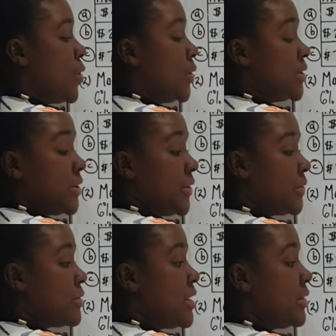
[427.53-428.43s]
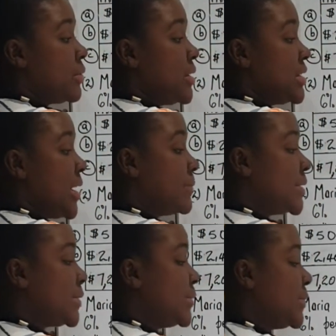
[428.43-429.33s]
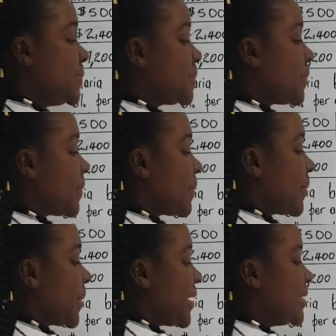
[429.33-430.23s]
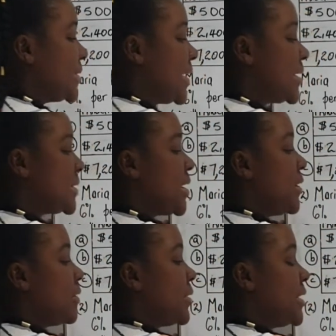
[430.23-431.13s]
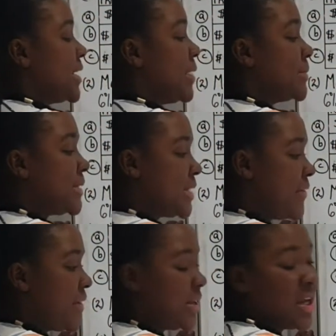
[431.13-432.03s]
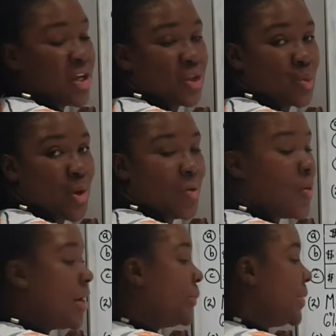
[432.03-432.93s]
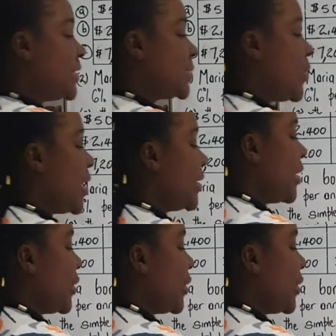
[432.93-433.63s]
we'll go to a 3. 3 times 2, 6. 3 times 7, 21 plus 1,